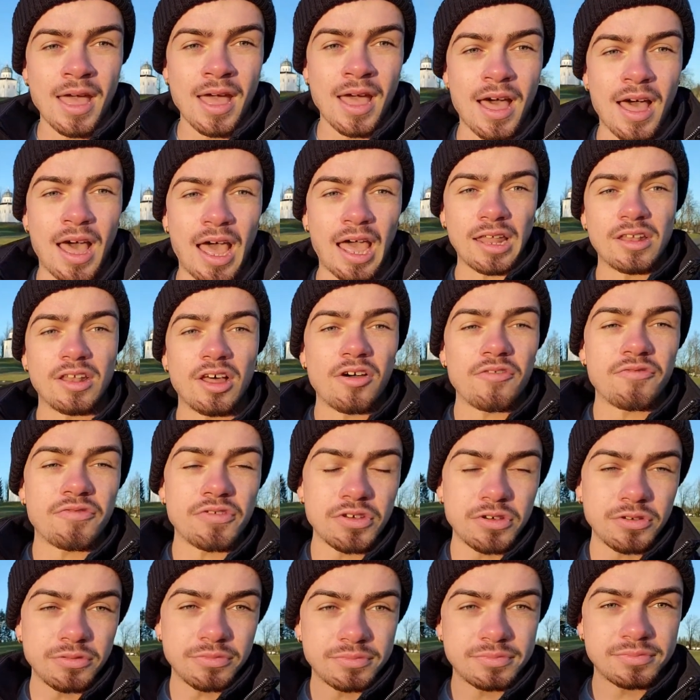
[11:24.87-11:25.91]
I love
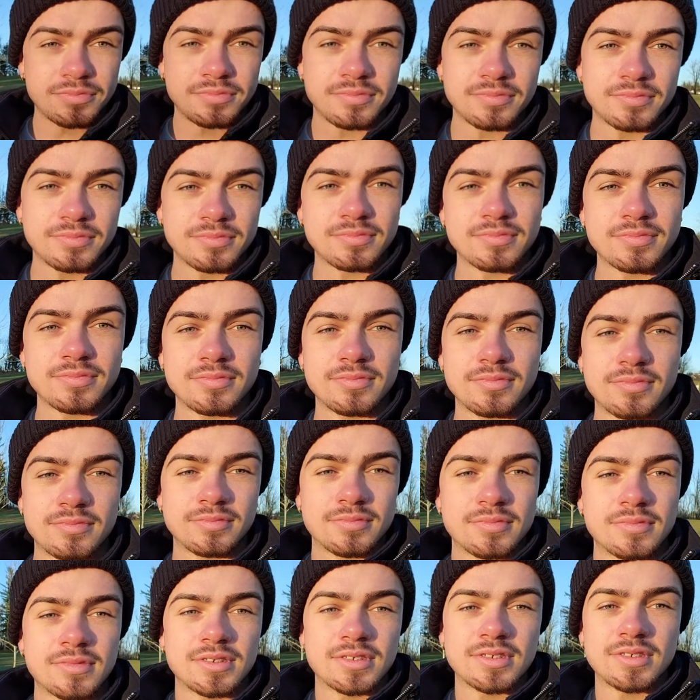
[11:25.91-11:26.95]
you
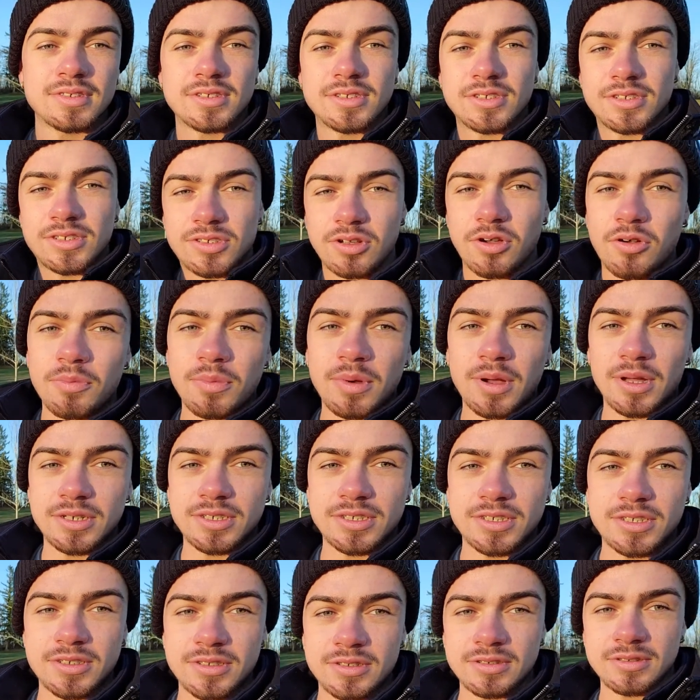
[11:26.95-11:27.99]
so much.